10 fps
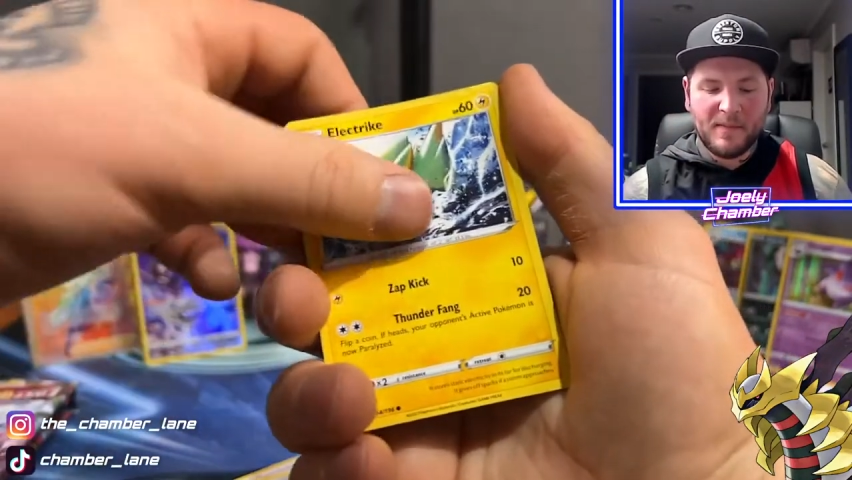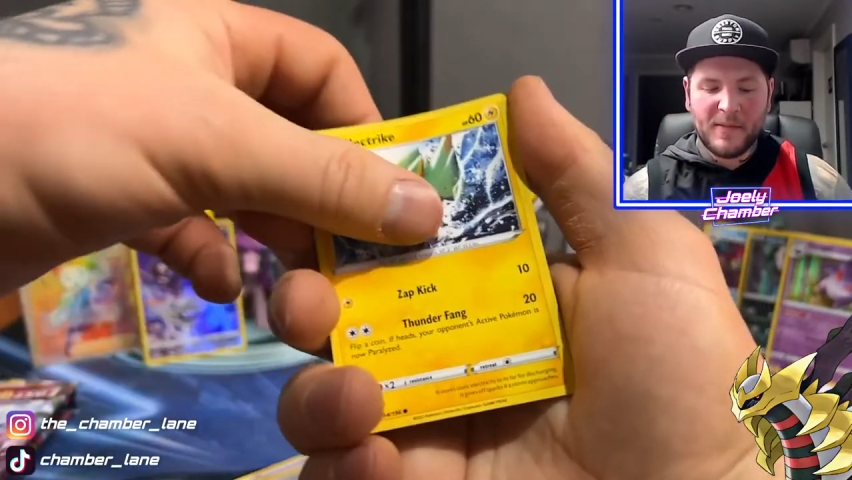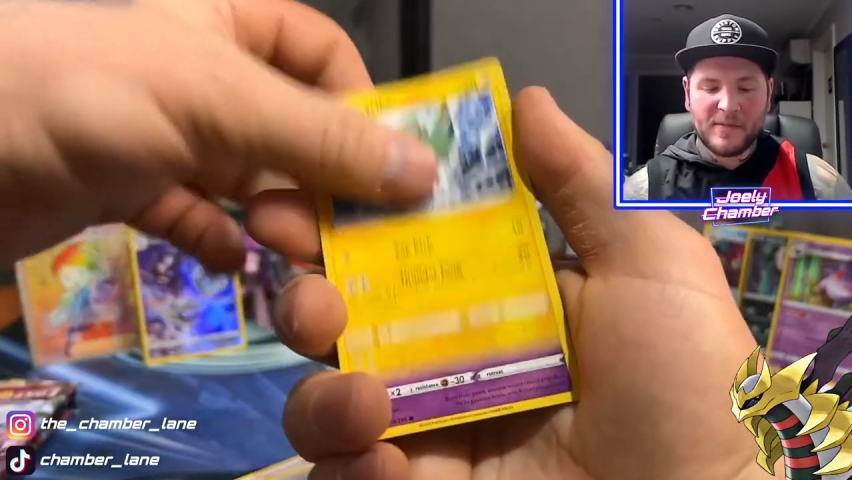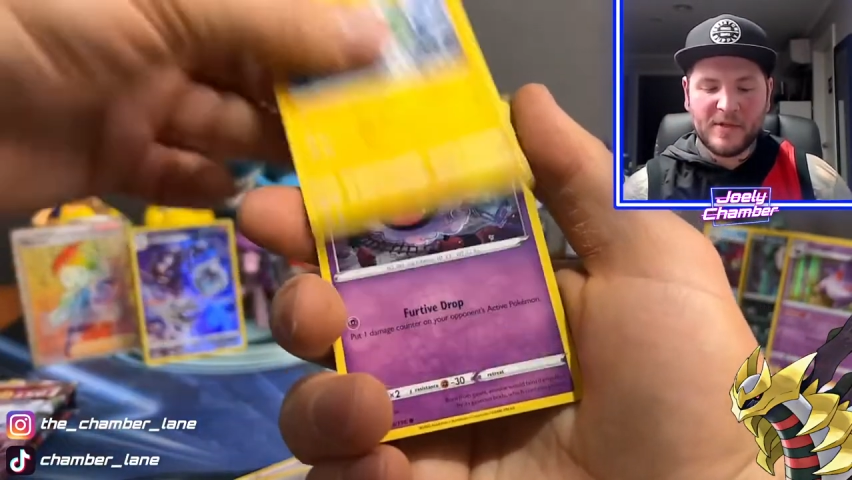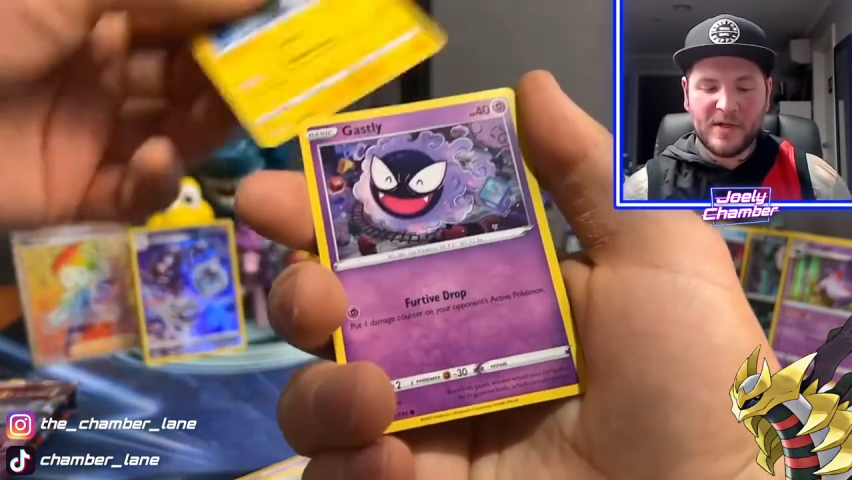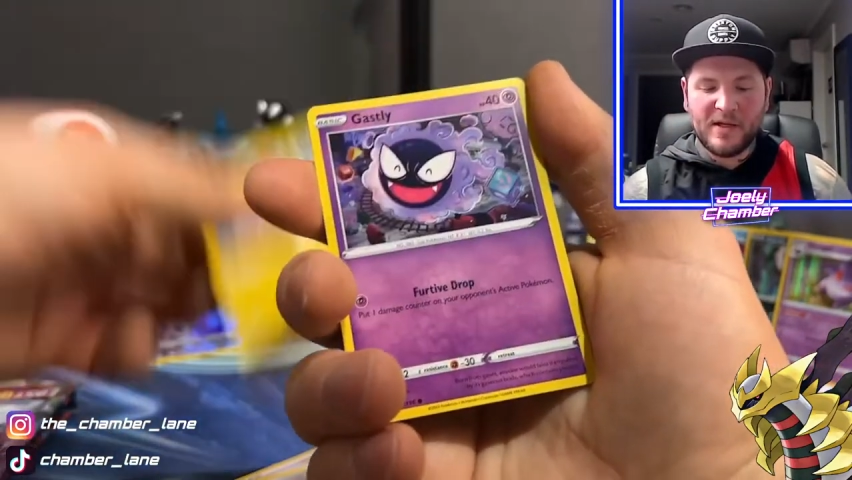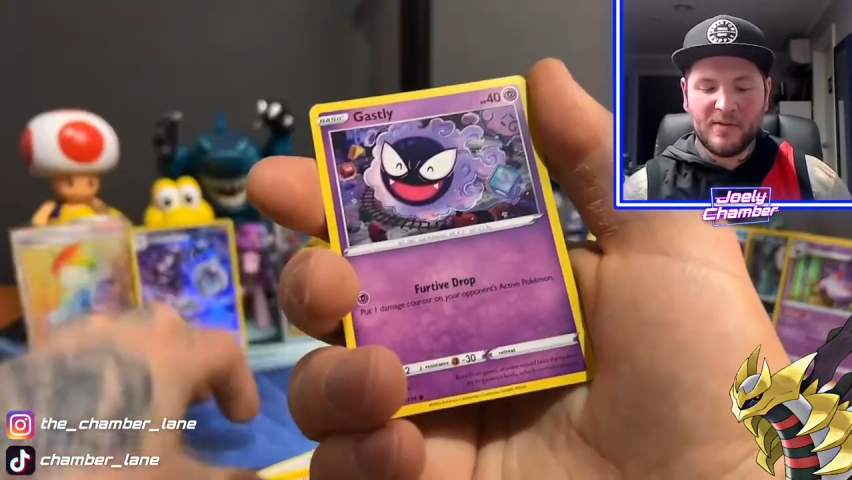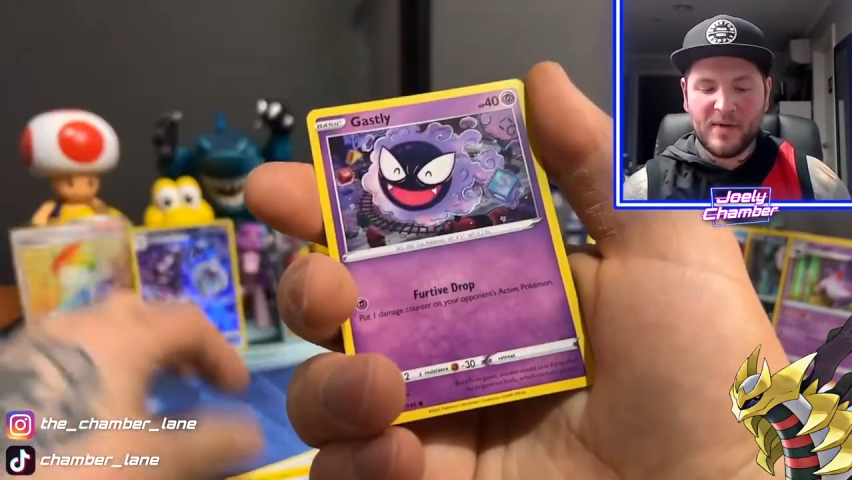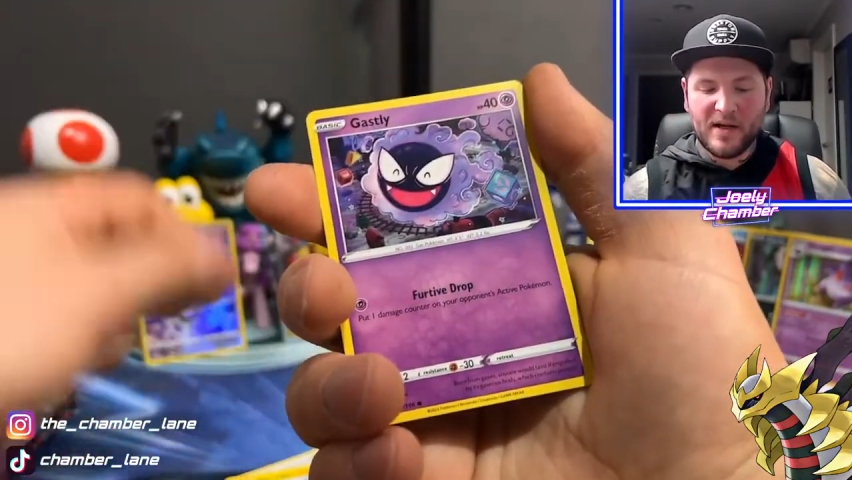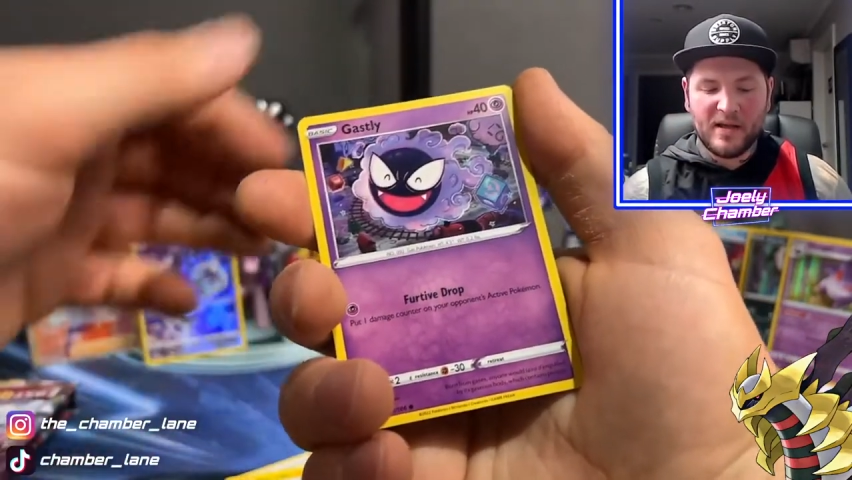Looks like your
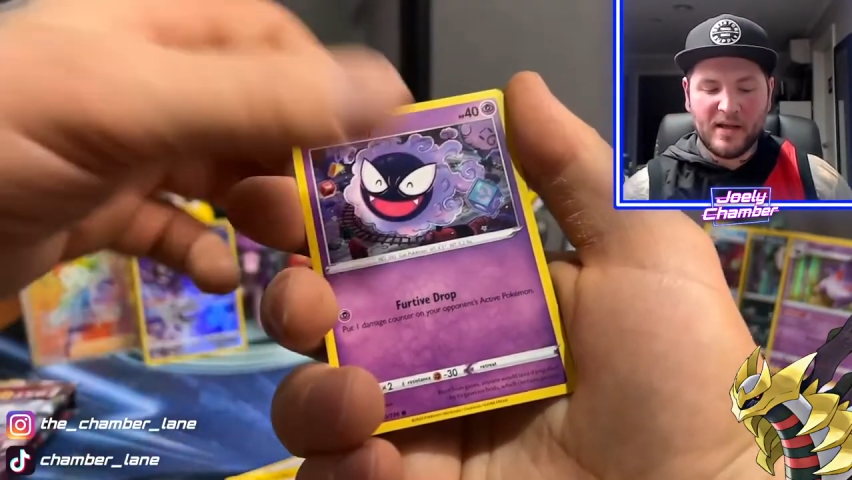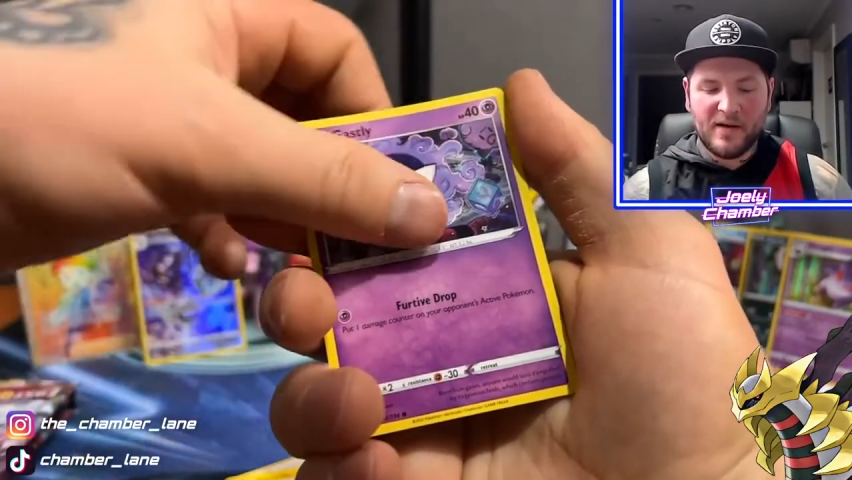regular